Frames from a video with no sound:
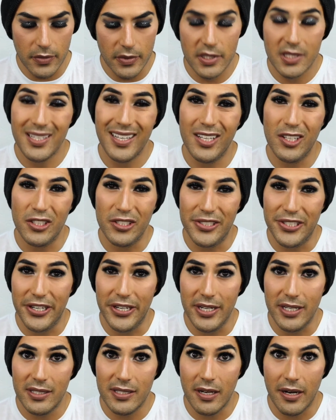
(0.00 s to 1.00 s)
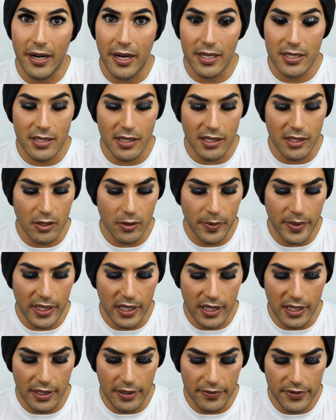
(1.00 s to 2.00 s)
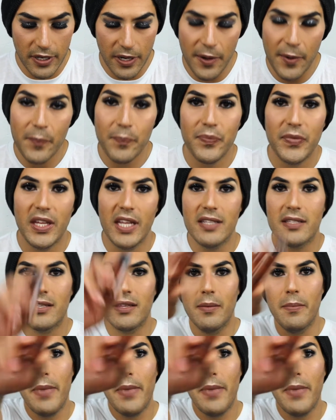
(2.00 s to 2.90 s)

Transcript: it's a little dirty, sorry, it's a little bit loved. It's the